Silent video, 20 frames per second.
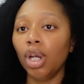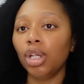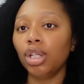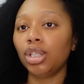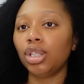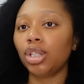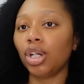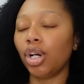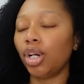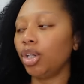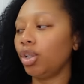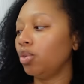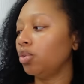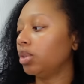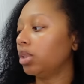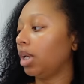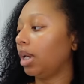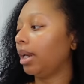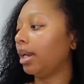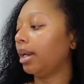start
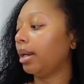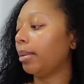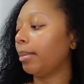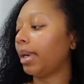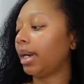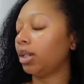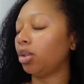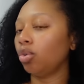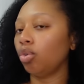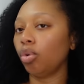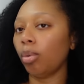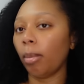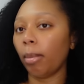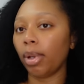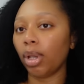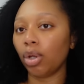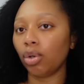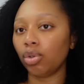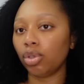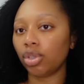using my new
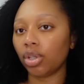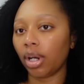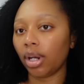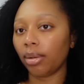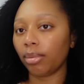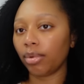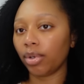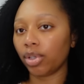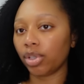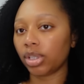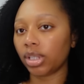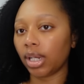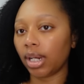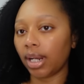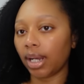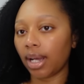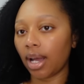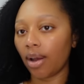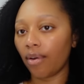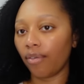blow dryer brush that
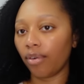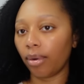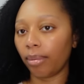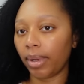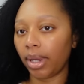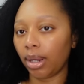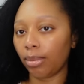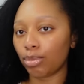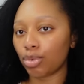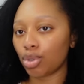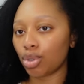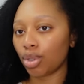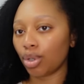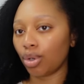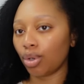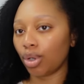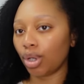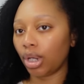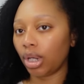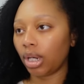I got from
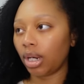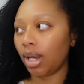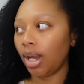Amazon.